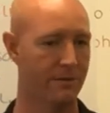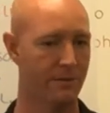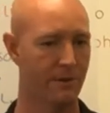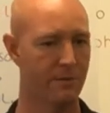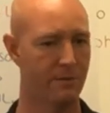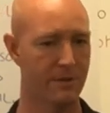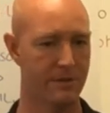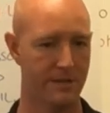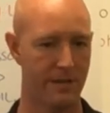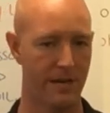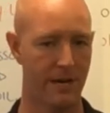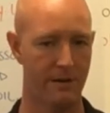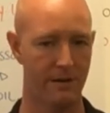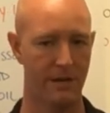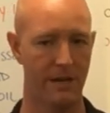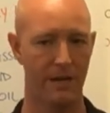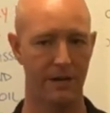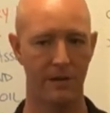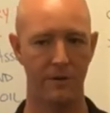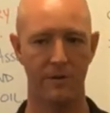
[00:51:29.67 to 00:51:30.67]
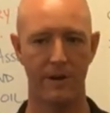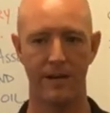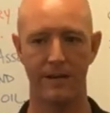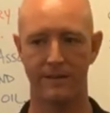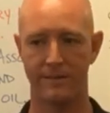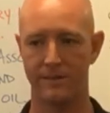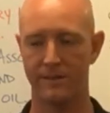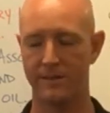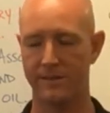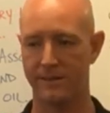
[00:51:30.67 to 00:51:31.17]
to which, how, how do you
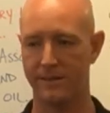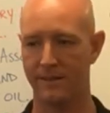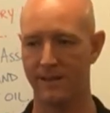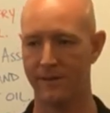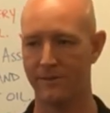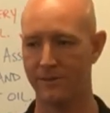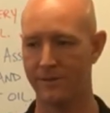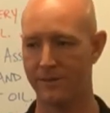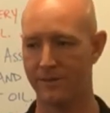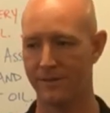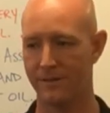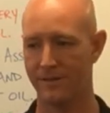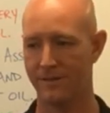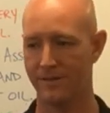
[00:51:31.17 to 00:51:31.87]
raise your insulin levels?